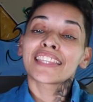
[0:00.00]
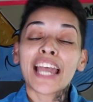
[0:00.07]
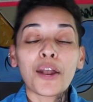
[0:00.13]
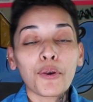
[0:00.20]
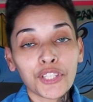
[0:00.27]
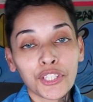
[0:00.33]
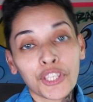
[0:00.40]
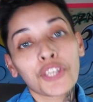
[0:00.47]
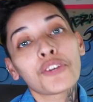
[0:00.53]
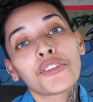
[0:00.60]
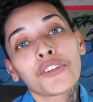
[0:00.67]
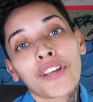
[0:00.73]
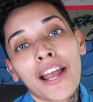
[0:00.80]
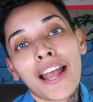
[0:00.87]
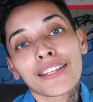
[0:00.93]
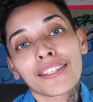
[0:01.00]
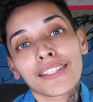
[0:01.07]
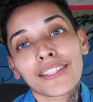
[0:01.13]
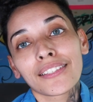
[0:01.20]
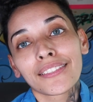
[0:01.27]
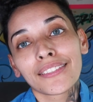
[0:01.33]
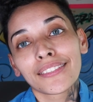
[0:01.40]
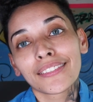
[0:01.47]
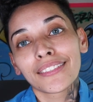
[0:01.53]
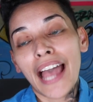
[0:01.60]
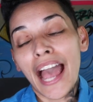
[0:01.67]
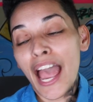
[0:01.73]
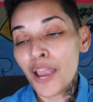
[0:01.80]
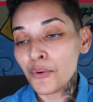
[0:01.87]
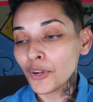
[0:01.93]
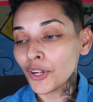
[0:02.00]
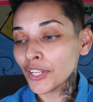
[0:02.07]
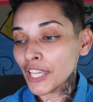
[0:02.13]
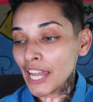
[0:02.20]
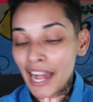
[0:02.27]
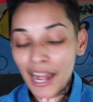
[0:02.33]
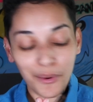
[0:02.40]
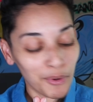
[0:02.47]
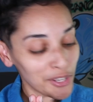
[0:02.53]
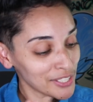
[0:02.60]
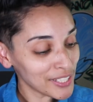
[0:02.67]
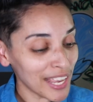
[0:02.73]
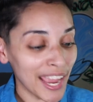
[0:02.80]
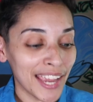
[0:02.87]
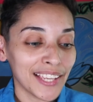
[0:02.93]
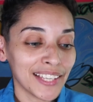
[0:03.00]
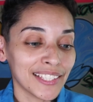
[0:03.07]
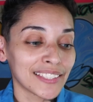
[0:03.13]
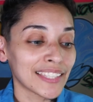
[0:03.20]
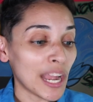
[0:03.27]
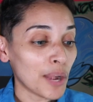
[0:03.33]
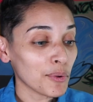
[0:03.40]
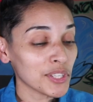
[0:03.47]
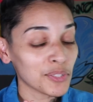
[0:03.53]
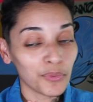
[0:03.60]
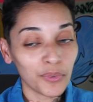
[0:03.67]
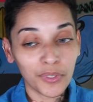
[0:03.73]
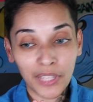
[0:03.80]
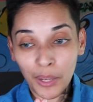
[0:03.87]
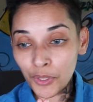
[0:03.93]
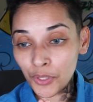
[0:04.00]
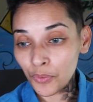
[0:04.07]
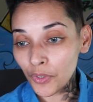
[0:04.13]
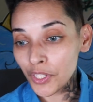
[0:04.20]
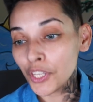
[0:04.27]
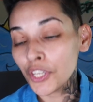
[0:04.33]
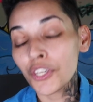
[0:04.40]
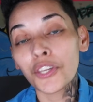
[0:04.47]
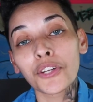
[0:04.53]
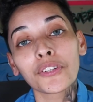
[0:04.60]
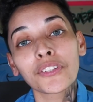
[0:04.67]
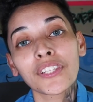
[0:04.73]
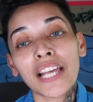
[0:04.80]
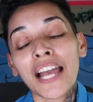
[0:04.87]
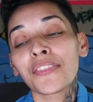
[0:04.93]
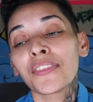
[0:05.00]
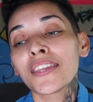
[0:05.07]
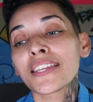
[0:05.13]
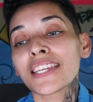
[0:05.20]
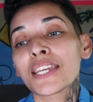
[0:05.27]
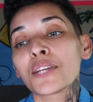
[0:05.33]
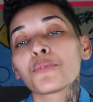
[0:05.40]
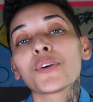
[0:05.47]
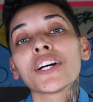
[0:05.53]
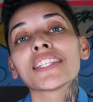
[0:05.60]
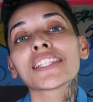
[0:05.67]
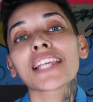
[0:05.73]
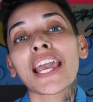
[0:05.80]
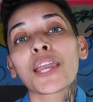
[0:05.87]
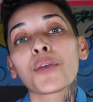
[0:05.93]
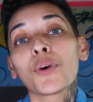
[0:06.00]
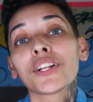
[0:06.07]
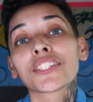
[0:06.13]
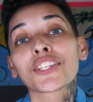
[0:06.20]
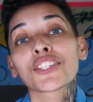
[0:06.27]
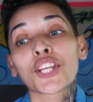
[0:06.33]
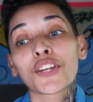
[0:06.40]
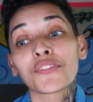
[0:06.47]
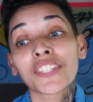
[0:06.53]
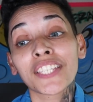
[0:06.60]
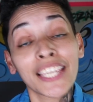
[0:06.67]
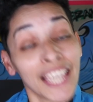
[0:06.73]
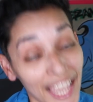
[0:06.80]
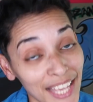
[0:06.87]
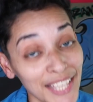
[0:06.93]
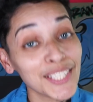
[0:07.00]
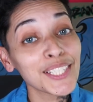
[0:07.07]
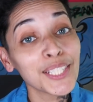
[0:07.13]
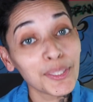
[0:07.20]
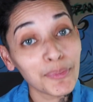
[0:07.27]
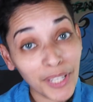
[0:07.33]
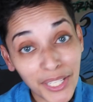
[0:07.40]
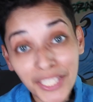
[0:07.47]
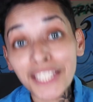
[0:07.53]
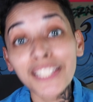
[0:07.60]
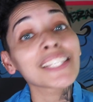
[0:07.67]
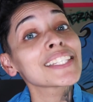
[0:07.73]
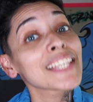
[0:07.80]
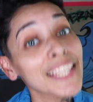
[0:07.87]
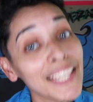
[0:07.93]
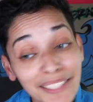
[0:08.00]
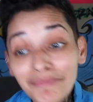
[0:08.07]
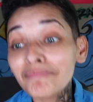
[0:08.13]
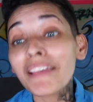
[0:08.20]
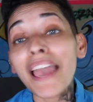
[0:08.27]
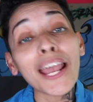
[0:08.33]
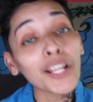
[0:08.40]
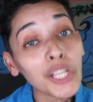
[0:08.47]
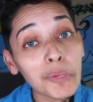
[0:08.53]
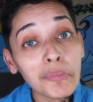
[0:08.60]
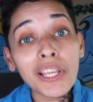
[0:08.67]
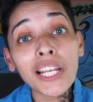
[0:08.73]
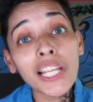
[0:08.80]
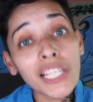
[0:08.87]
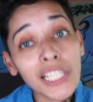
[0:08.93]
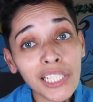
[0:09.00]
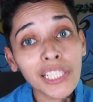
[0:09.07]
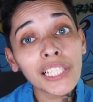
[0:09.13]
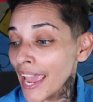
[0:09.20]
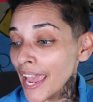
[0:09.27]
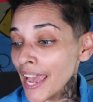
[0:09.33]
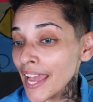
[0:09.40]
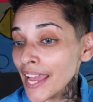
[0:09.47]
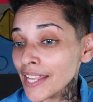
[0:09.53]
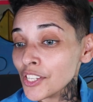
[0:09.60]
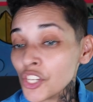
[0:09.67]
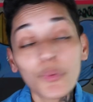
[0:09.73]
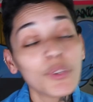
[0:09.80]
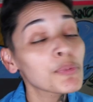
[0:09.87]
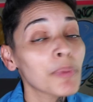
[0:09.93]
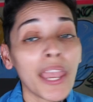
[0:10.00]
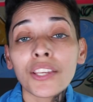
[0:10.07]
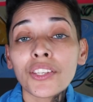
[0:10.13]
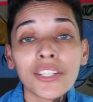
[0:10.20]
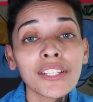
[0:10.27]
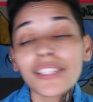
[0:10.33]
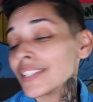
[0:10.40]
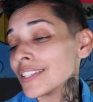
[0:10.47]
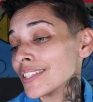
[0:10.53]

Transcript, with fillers: That was cute, you guys. I will get, I will say that was that was really cute. I think it was a well-deserved kiss because Ezee did handle her business and she was patient.